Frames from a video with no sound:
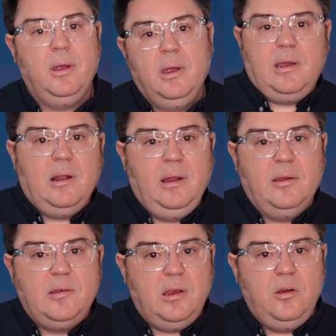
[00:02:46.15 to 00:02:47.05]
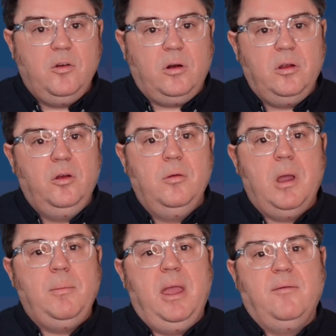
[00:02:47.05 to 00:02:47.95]
Secondly, the senior doctor who
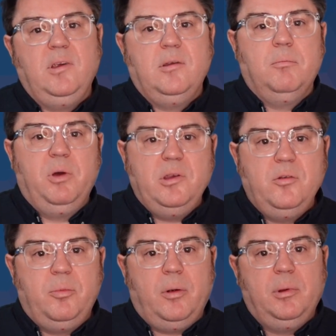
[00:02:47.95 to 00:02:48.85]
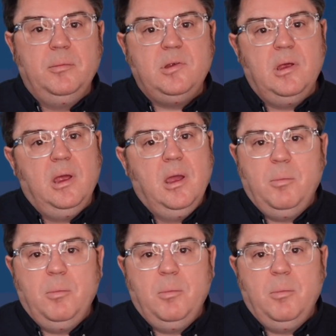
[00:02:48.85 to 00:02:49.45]
may be having some personal problems,